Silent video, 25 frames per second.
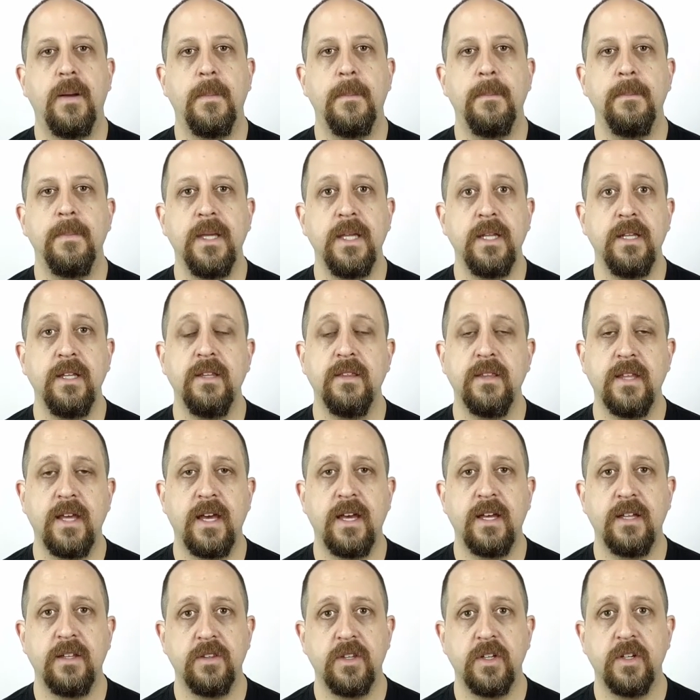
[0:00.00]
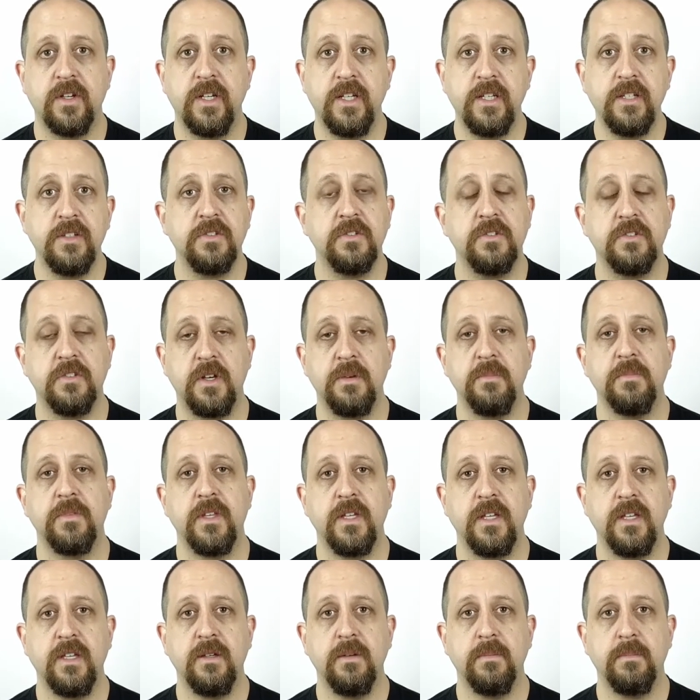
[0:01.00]
meaning that there is
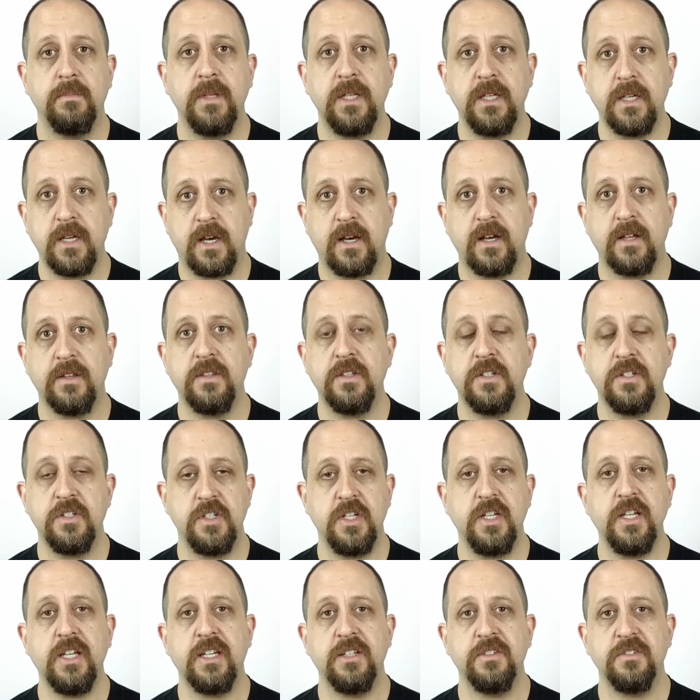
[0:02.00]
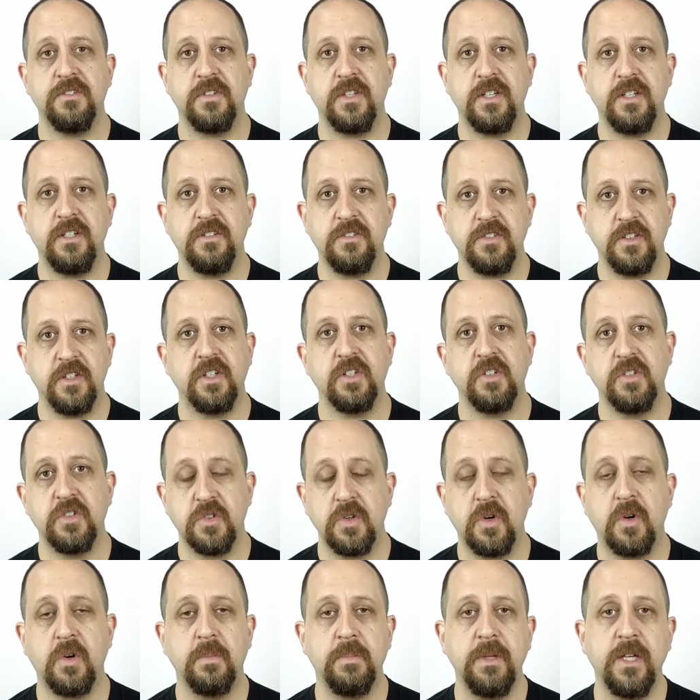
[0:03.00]
something beyond the genes that is in
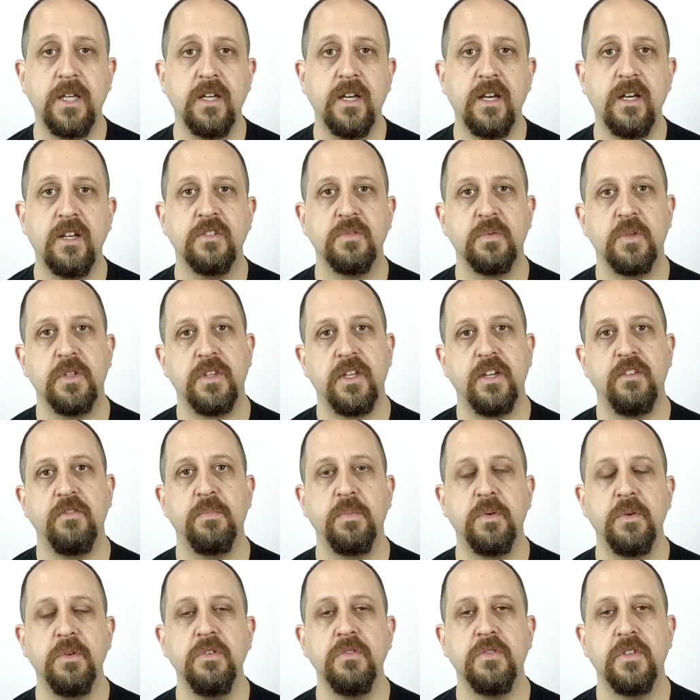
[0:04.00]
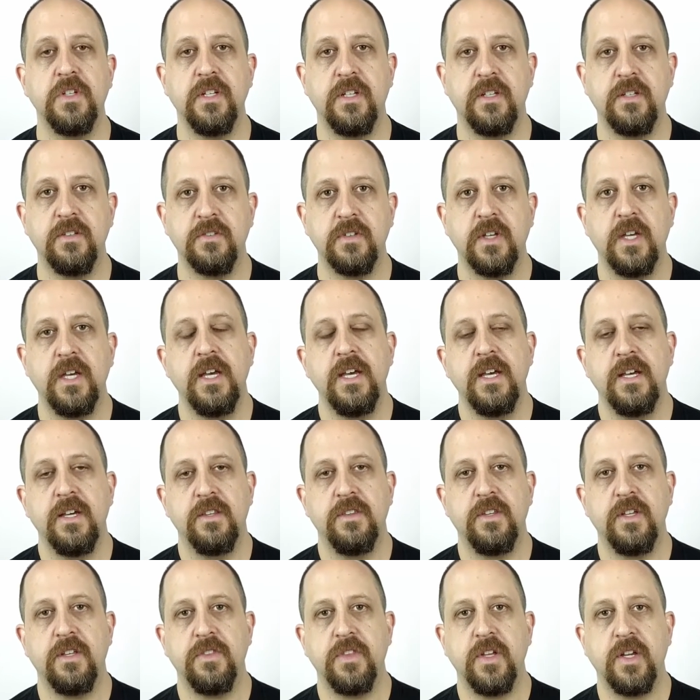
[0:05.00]
control, because what they've proven is
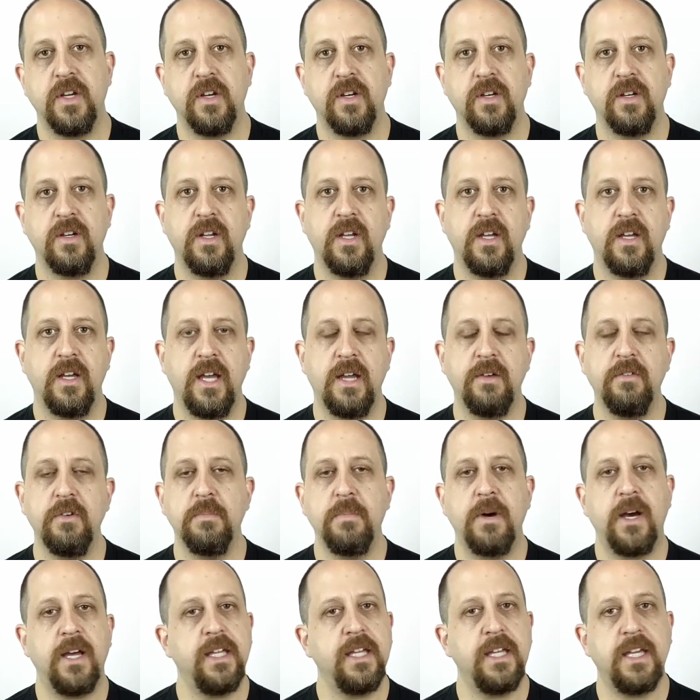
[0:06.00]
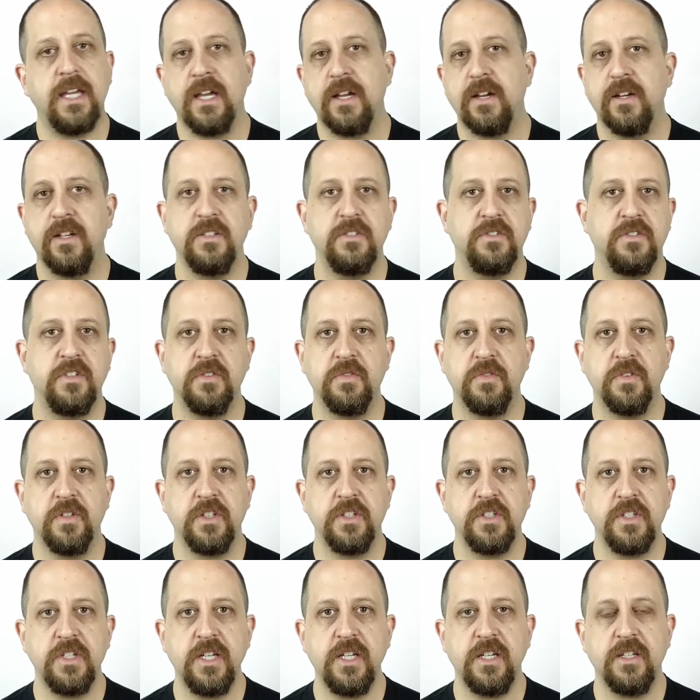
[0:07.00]
that everybody carries
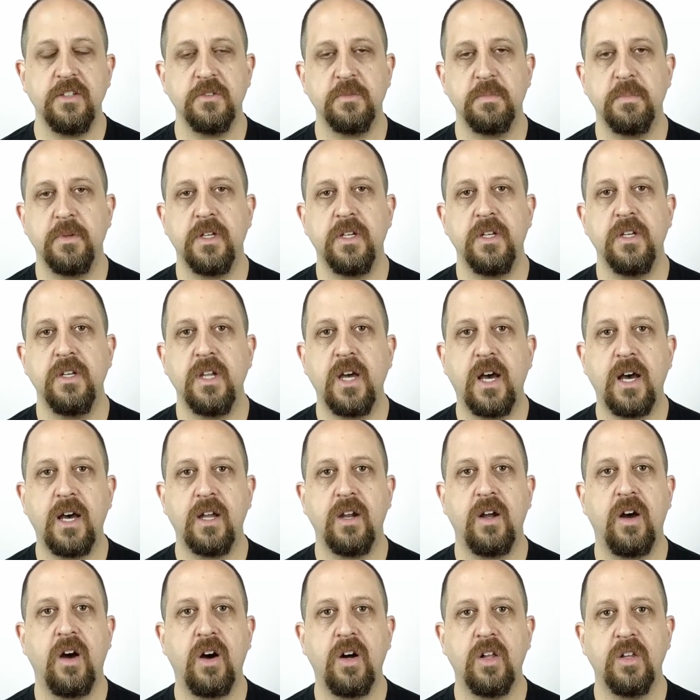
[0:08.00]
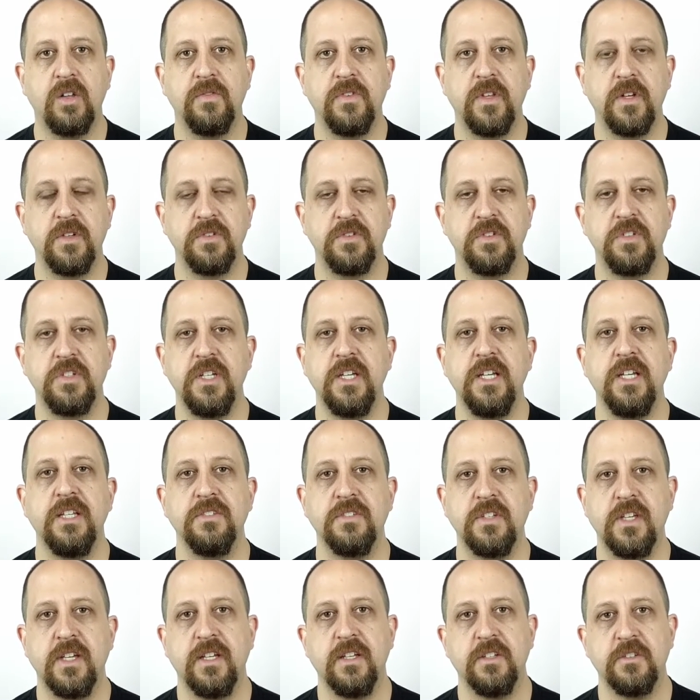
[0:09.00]
different genes, but not all of those
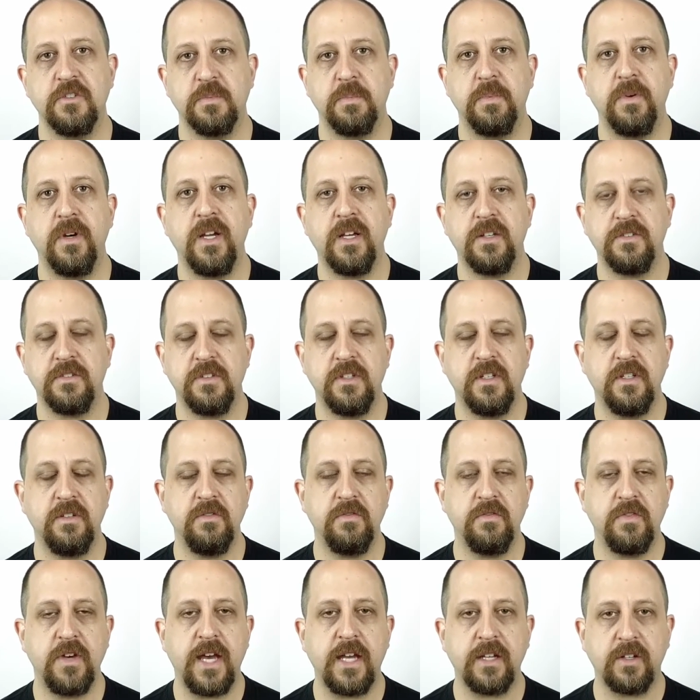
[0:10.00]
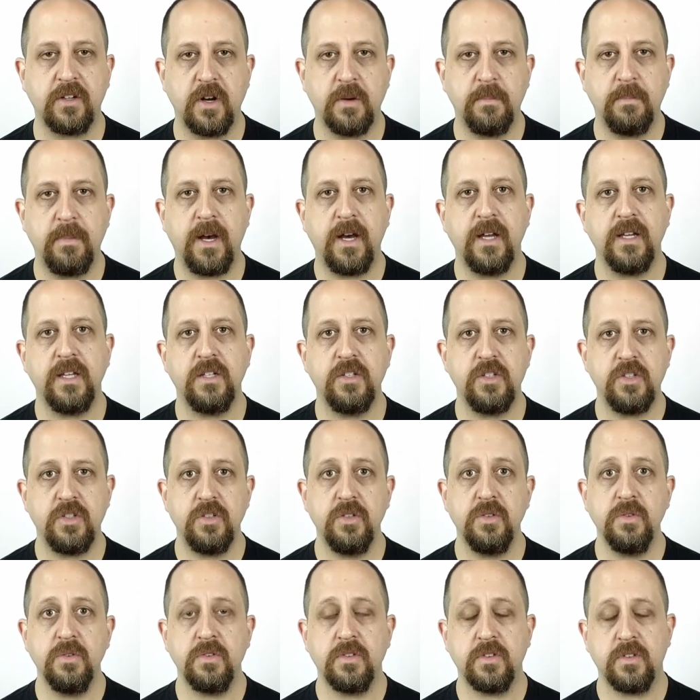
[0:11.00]
genes get expressed, and that in fact our body
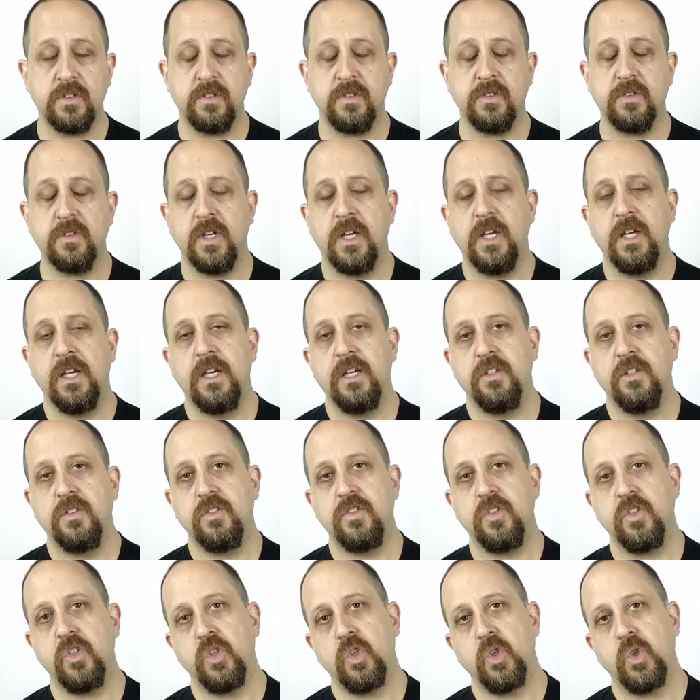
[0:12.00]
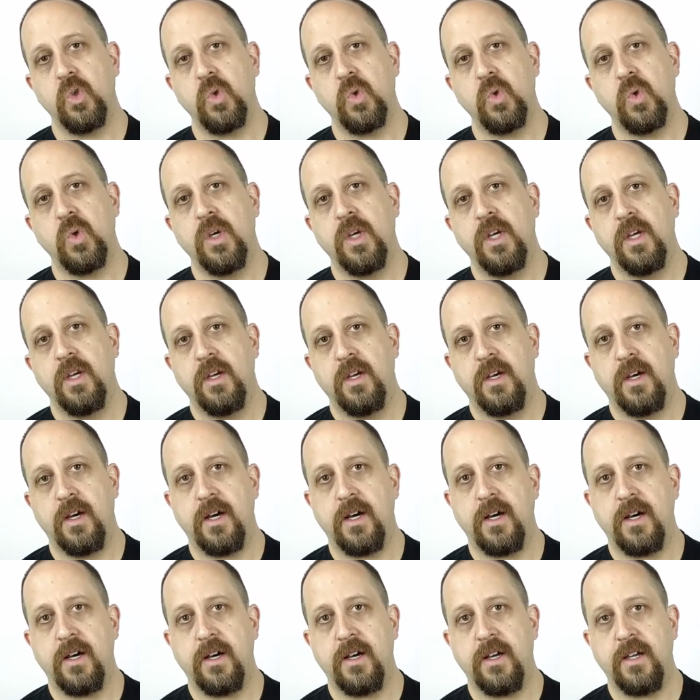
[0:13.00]
chooses to
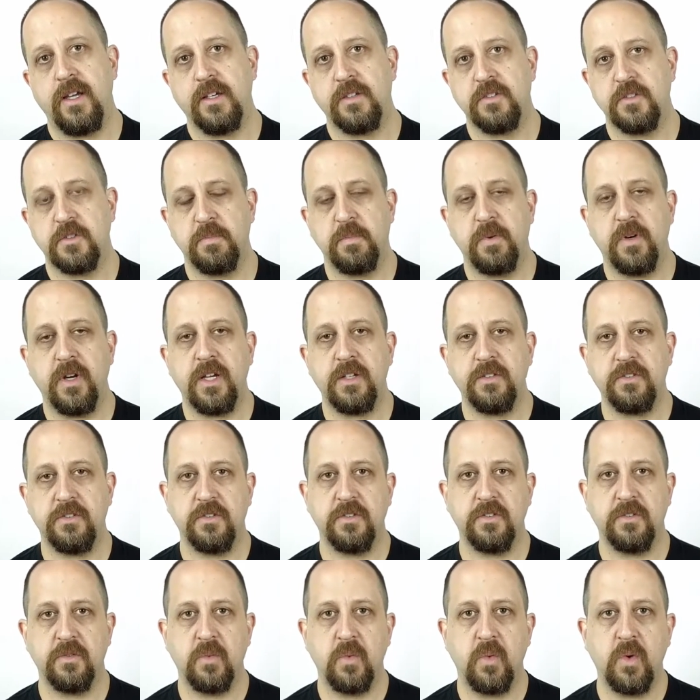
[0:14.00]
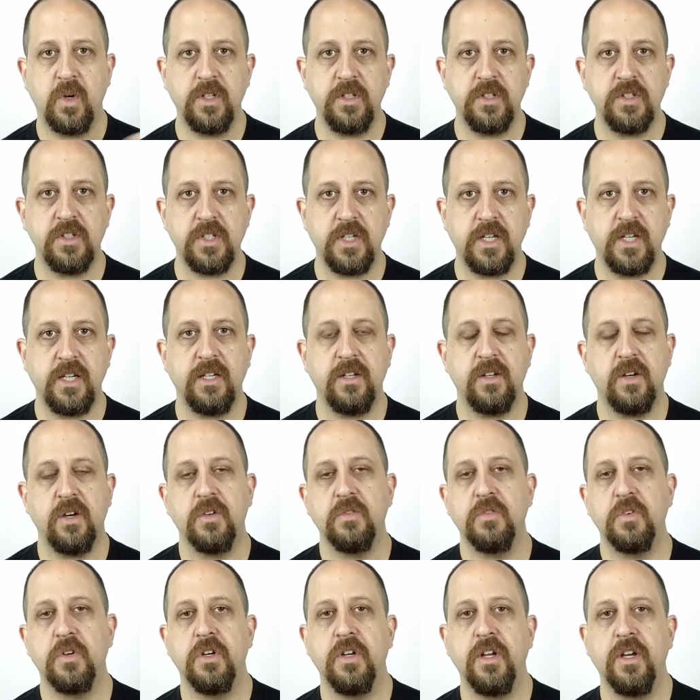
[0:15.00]
express one gene
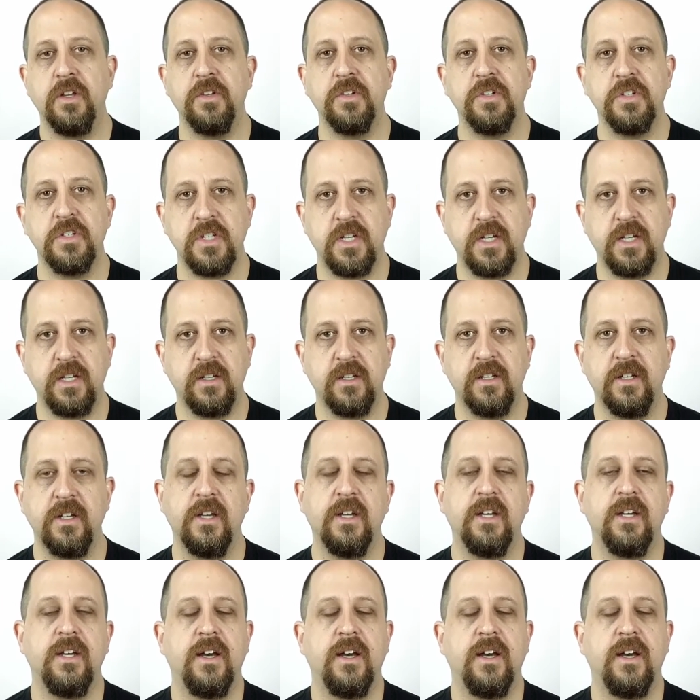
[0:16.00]
over another gene.